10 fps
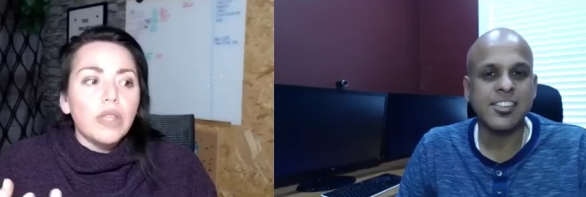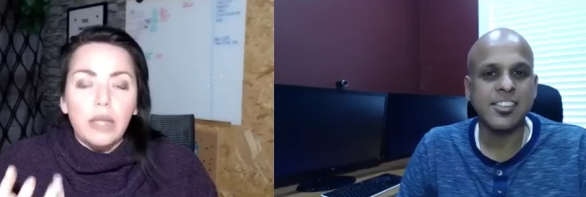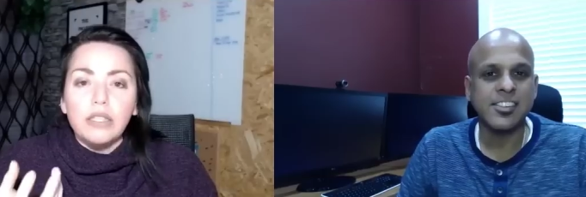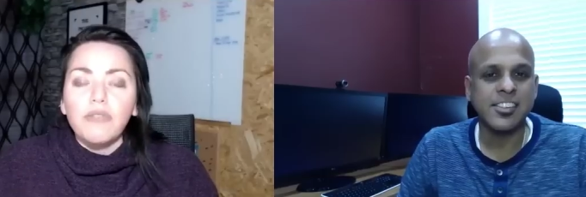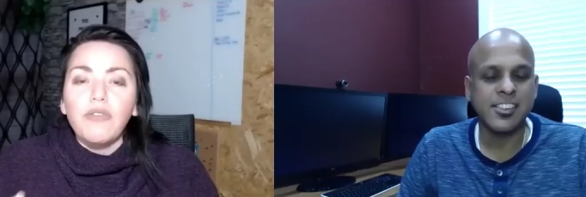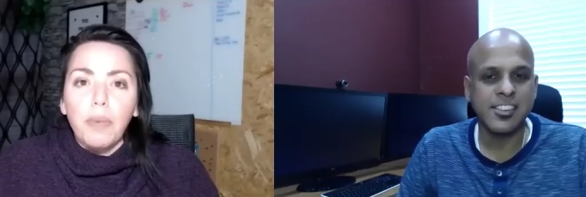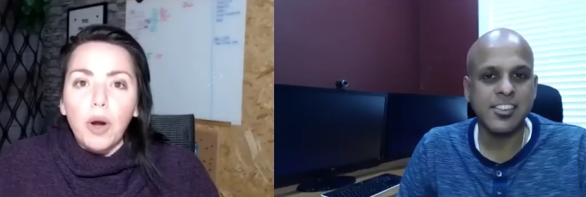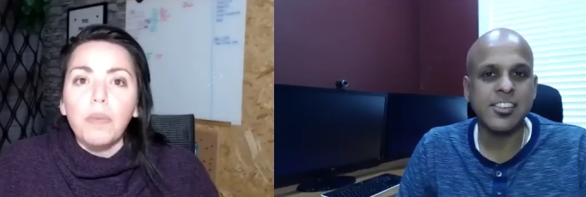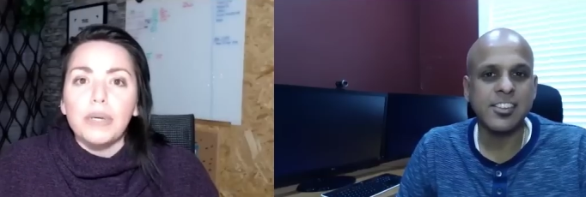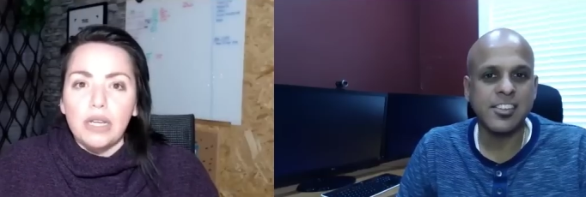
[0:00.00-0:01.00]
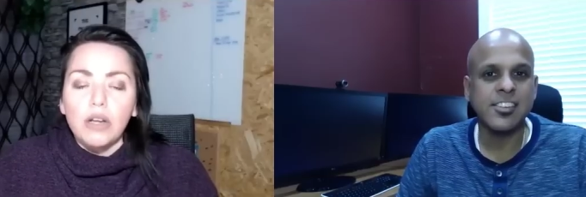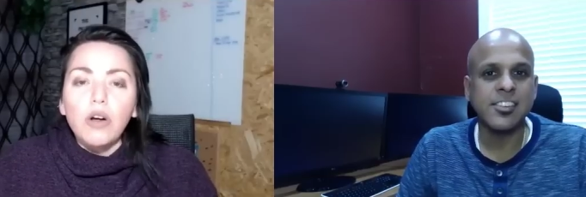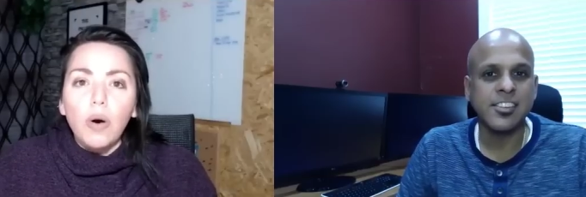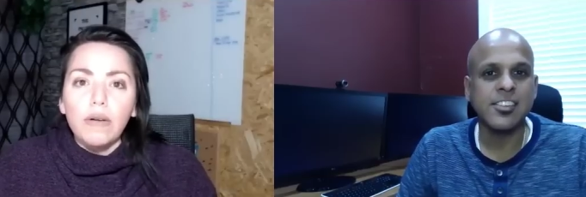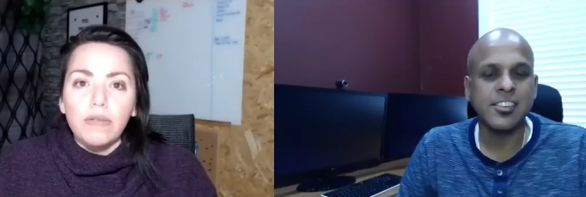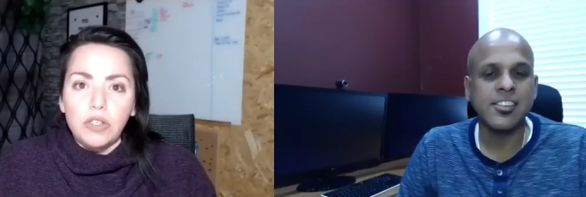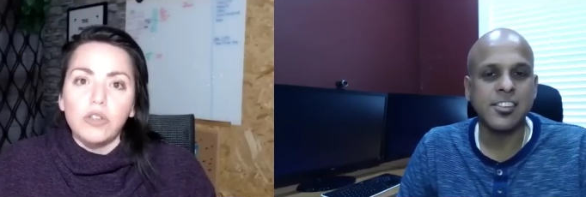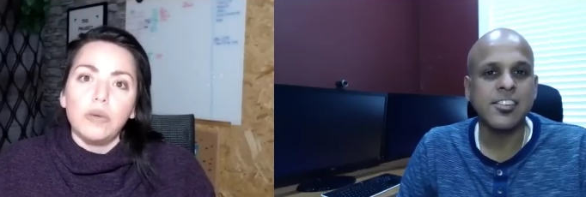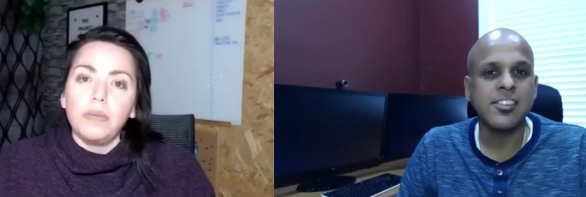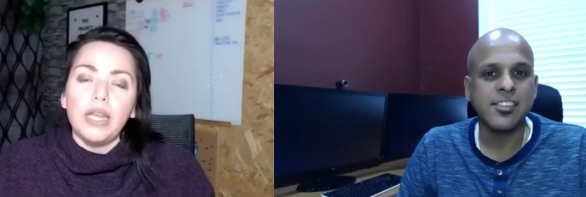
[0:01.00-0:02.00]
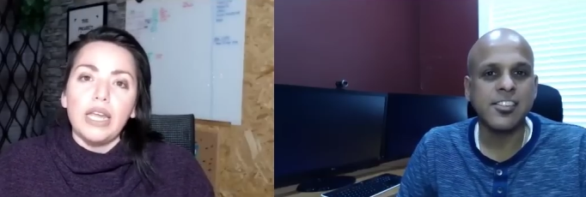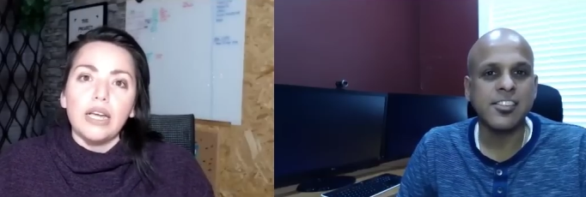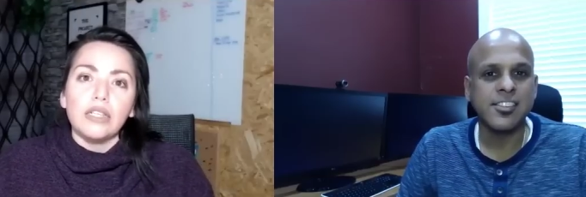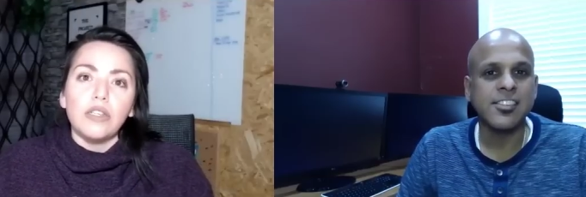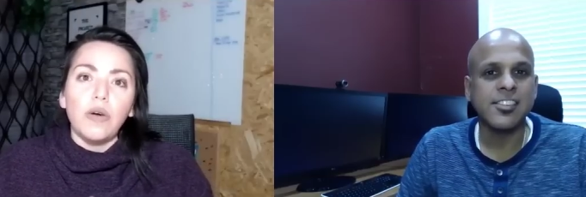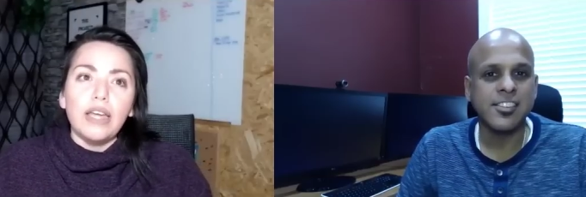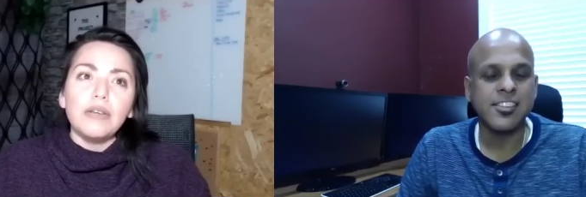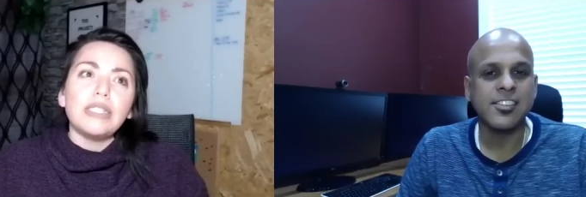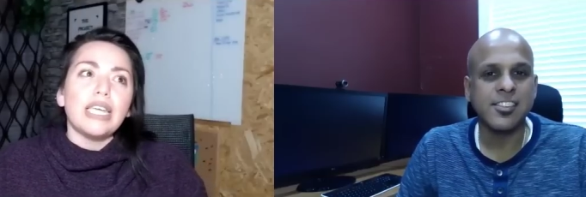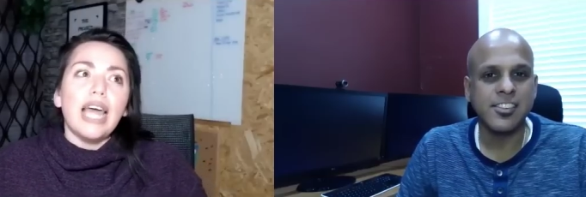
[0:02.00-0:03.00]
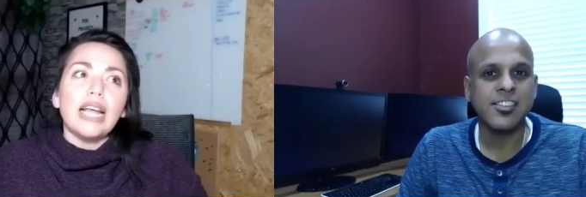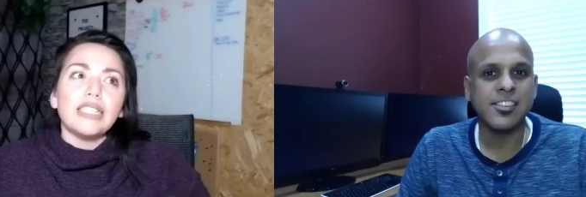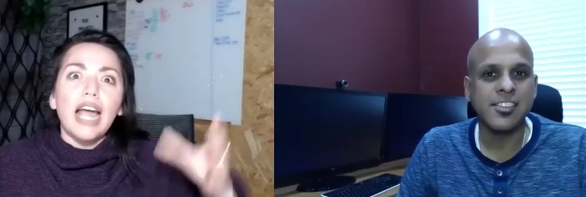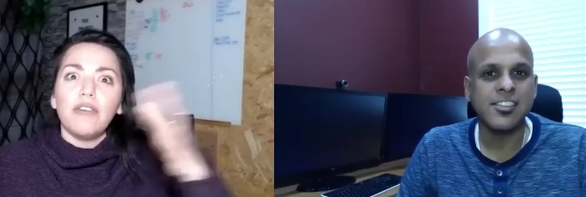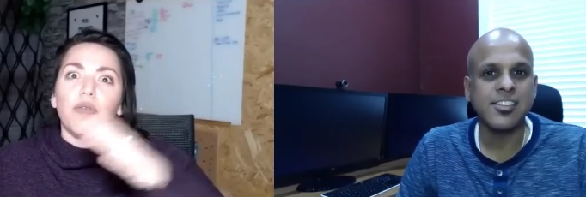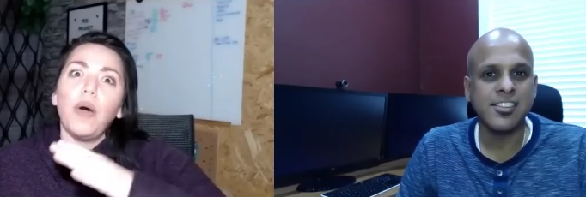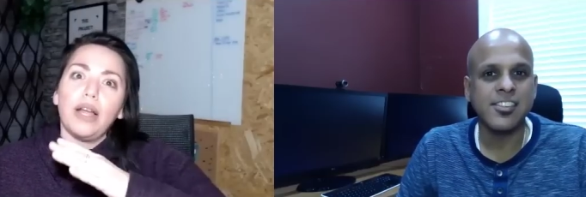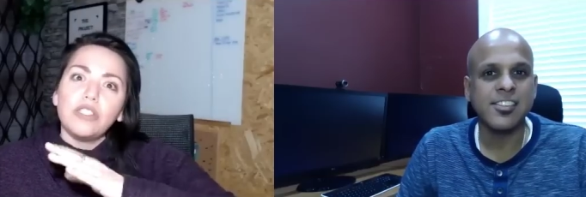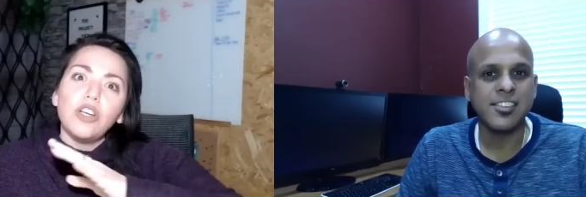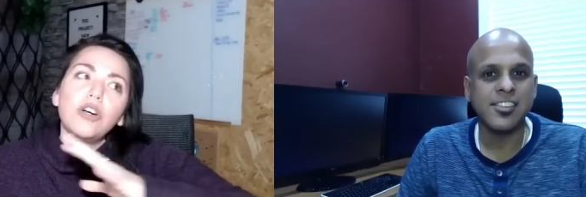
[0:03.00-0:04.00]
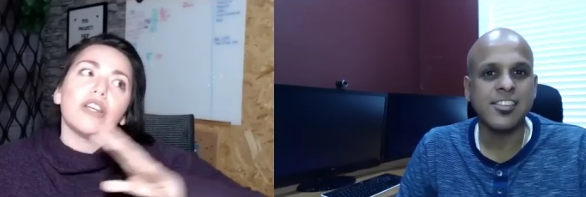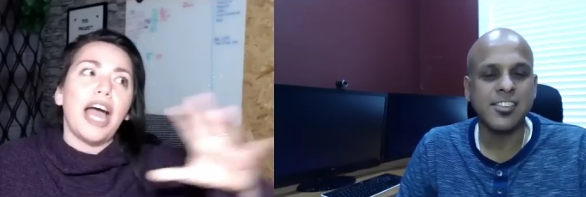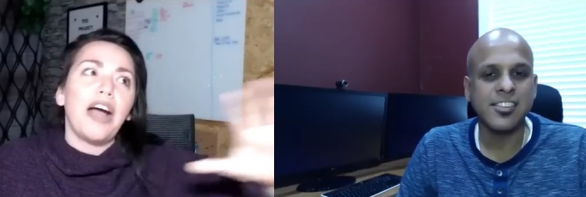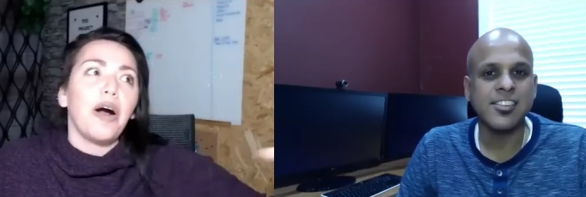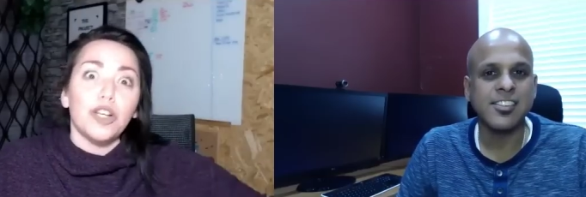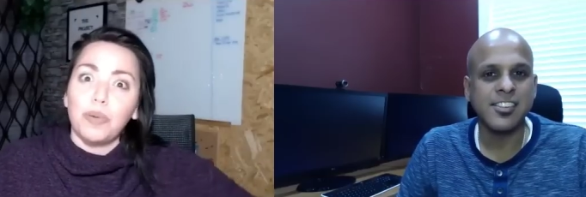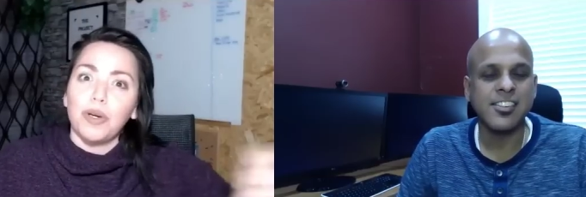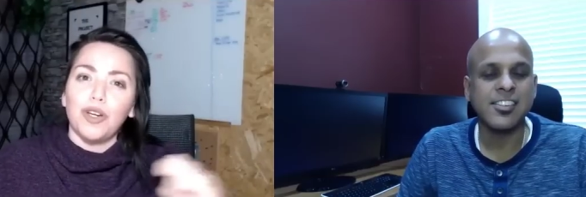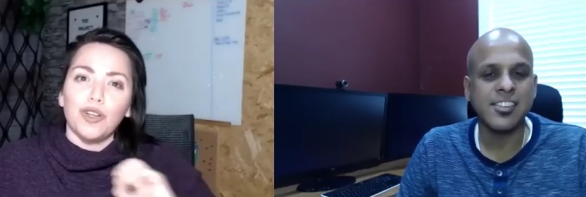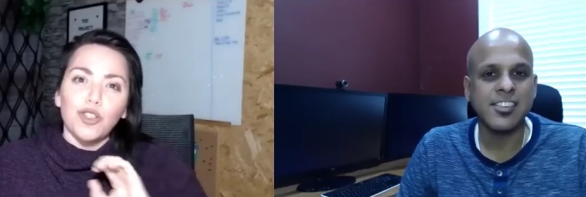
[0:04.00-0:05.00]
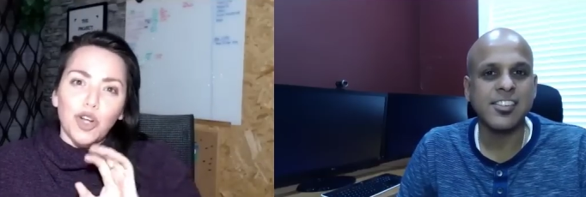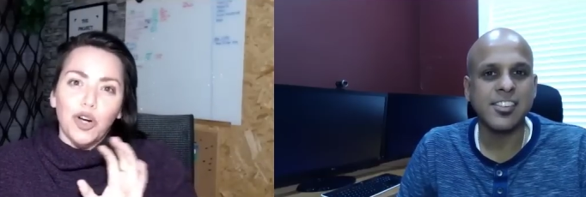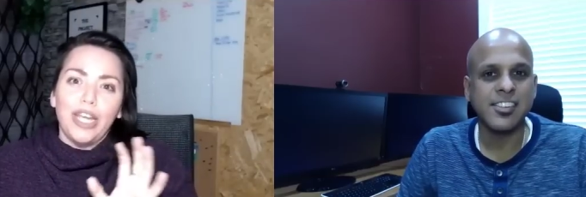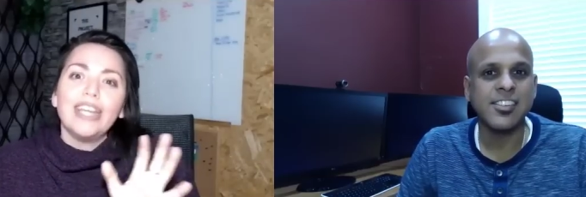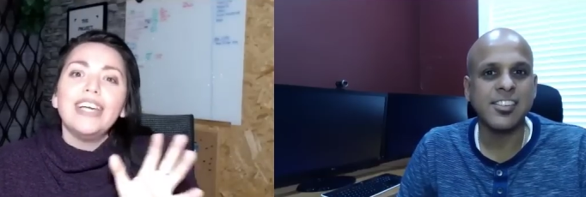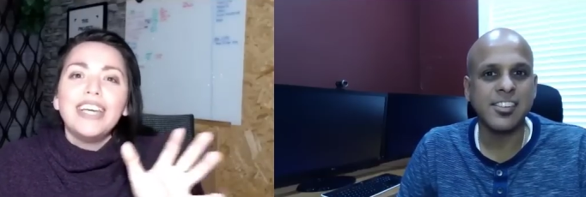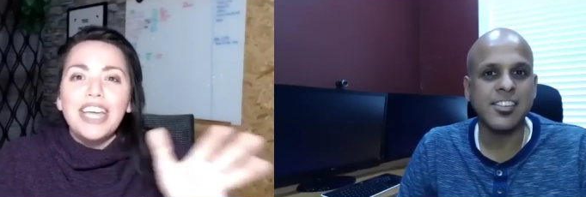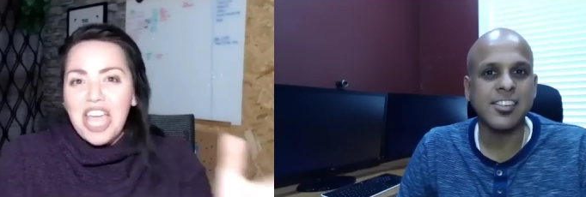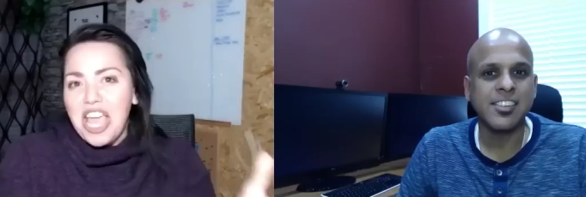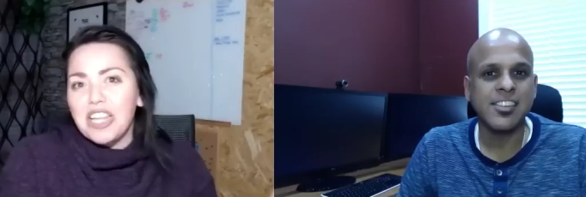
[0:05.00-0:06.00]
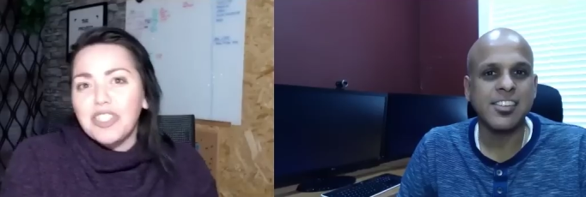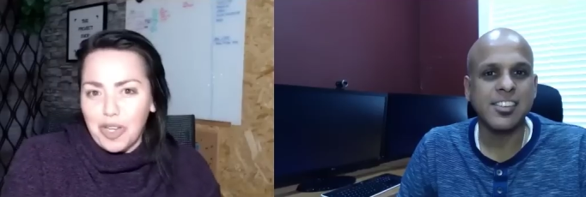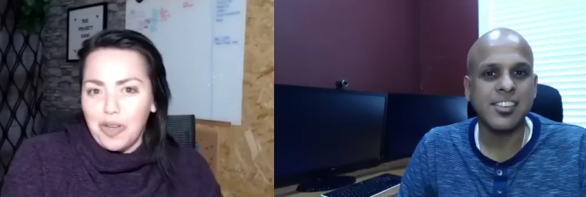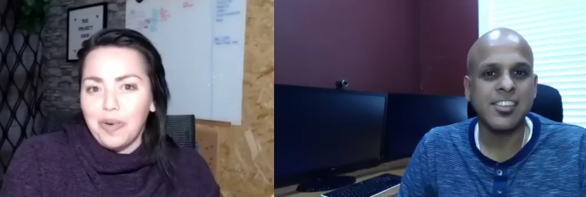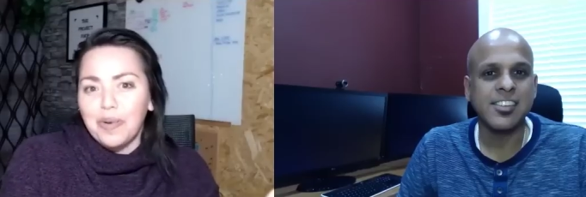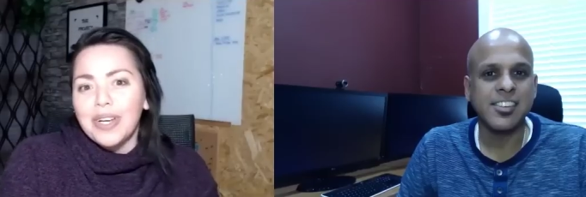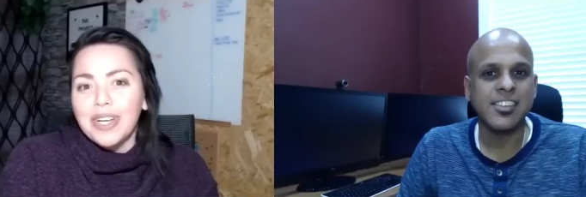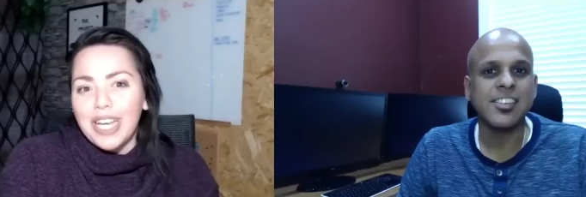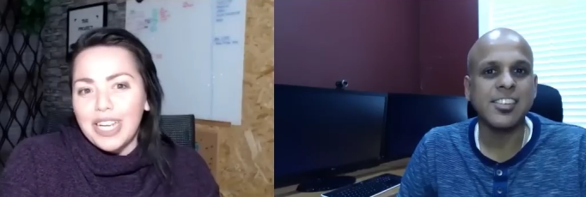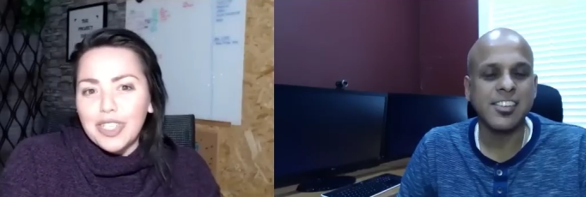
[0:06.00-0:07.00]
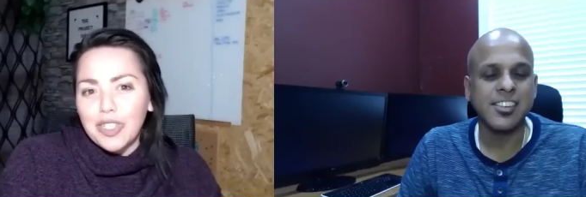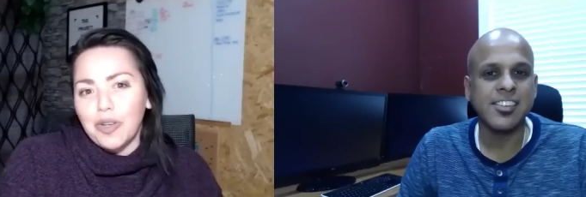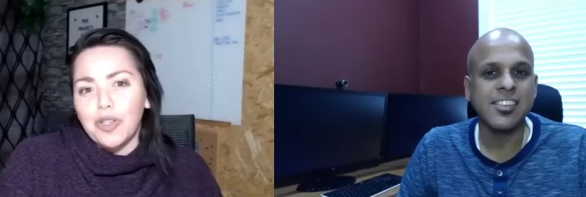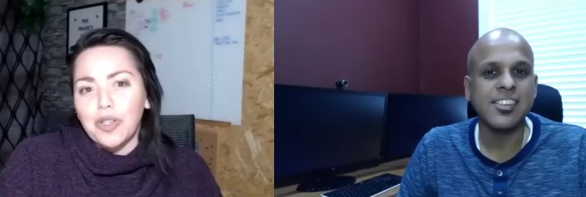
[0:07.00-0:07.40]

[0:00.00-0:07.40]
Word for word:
Speaker 1: a different purpose and goal of social media so i would say that's kind of what took that entrepreneurial journey into into social